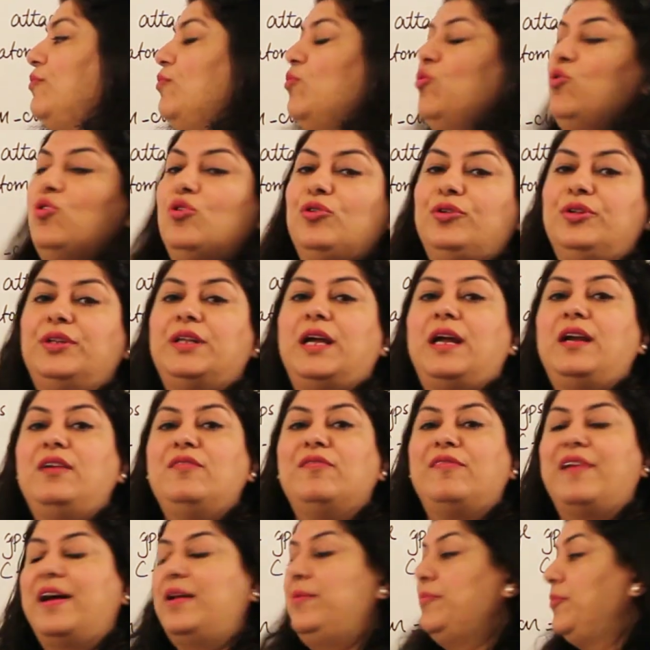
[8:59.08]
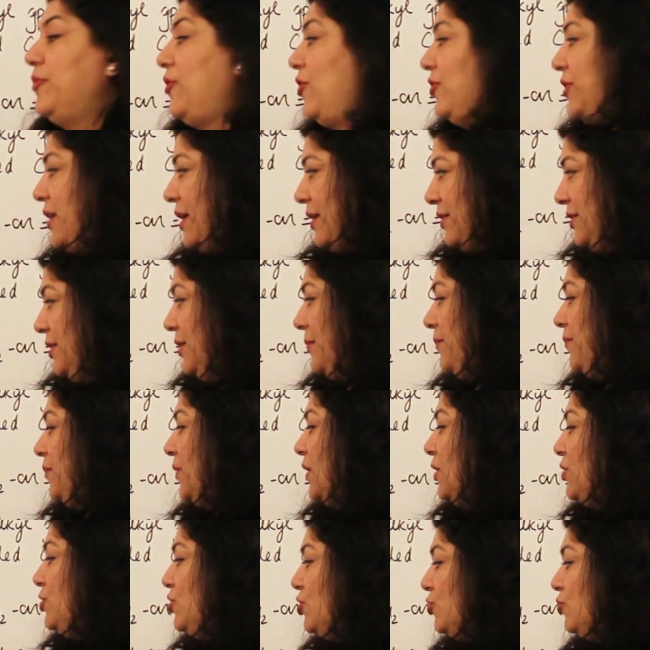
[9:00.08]
more than one product
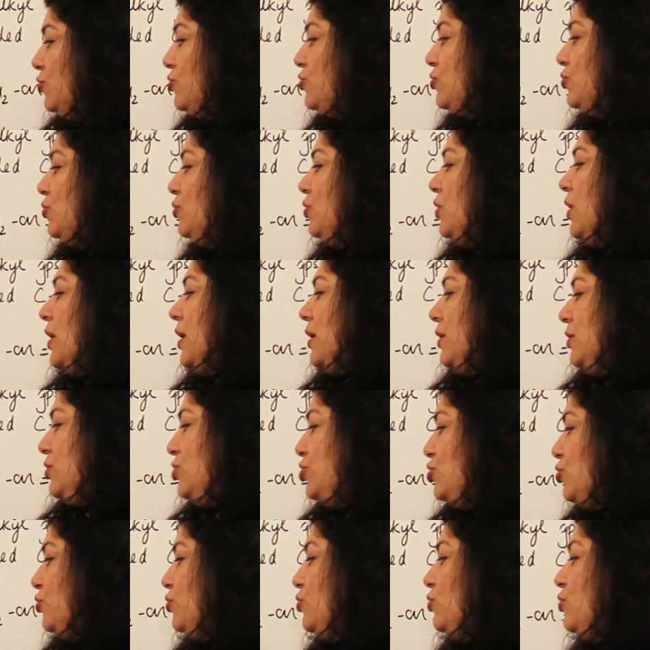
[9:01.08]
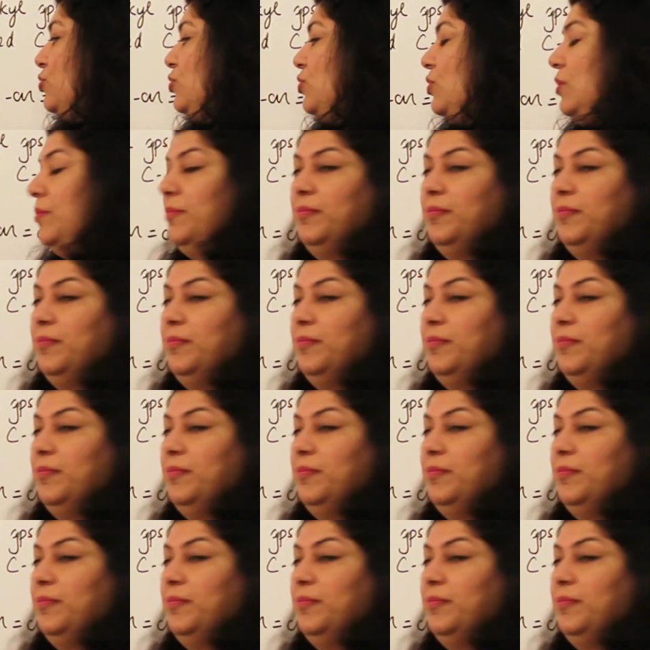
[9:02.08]
due to two